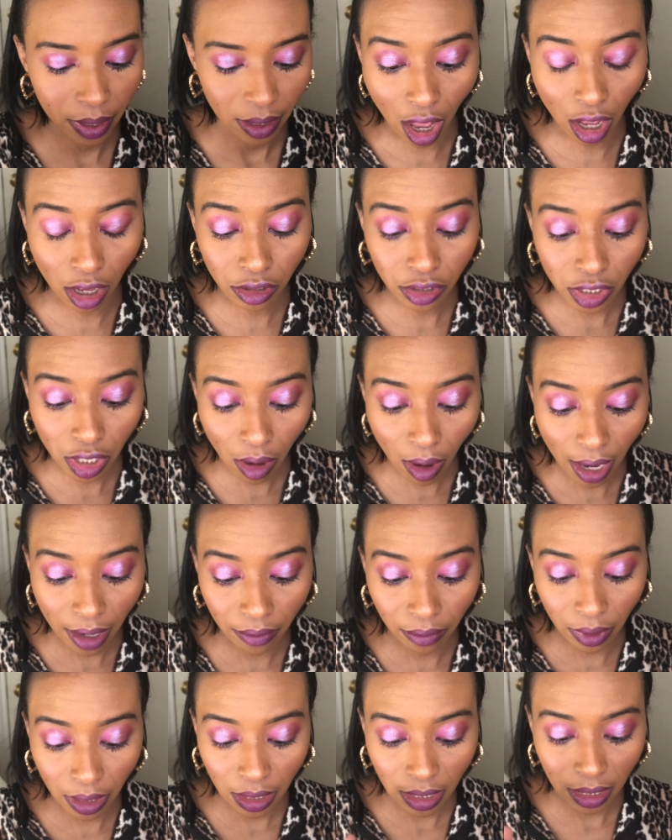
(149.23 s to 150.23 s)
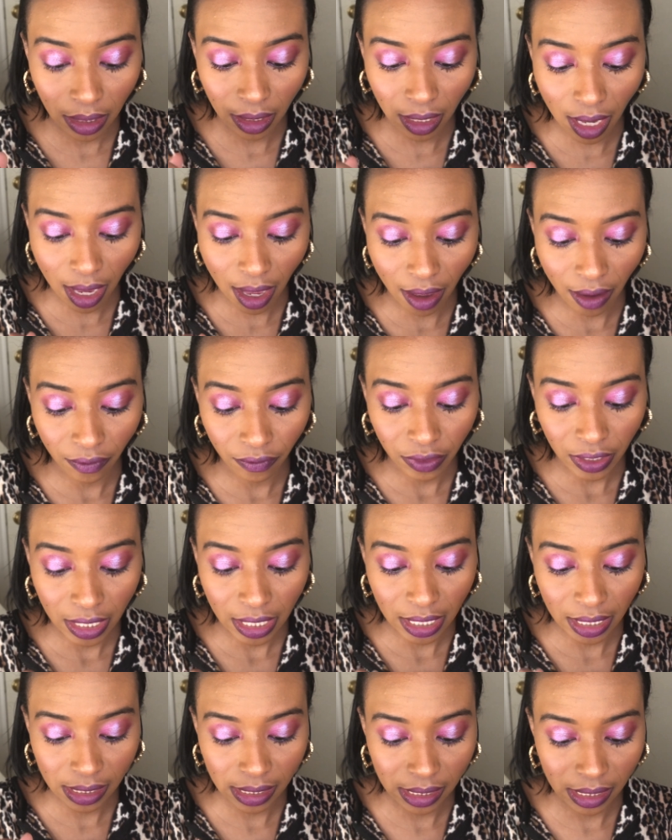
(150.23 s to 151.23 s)
Also, I really love
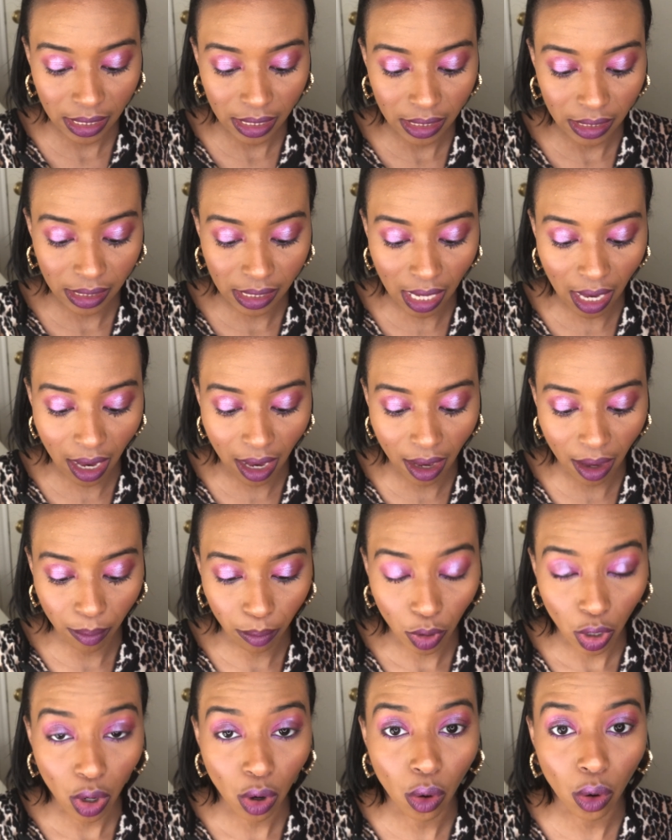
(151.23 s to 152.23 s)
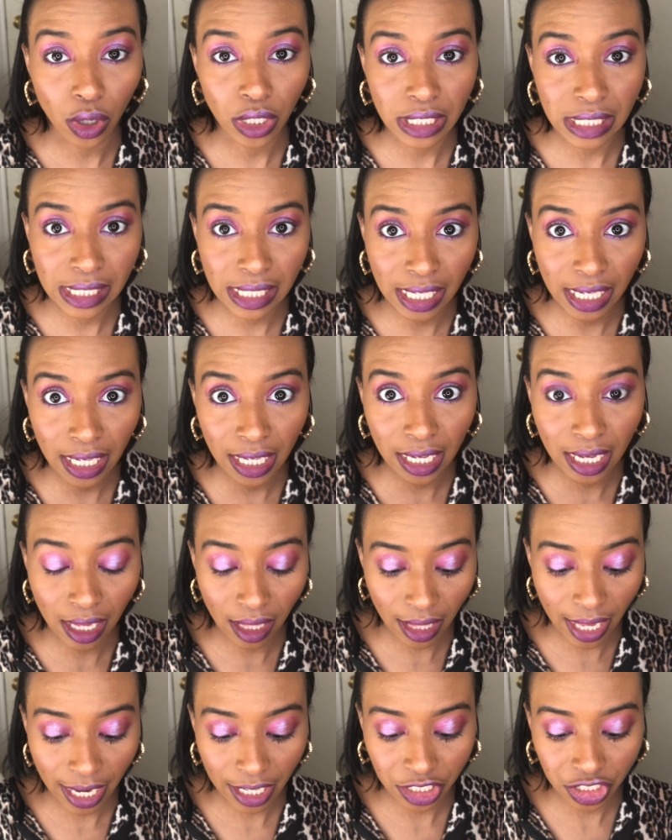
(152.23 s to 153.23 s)
Kiss's corset
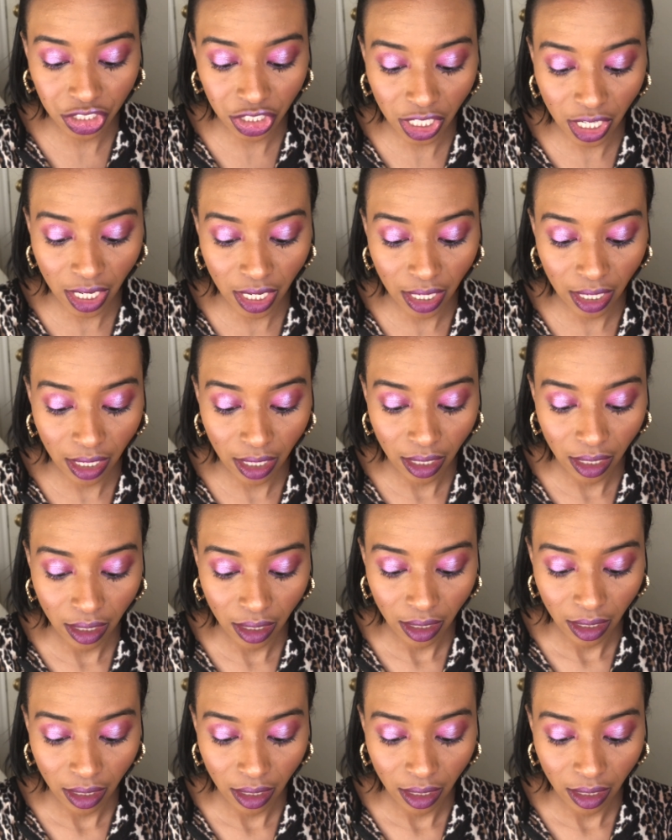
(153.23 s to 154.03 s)
collection.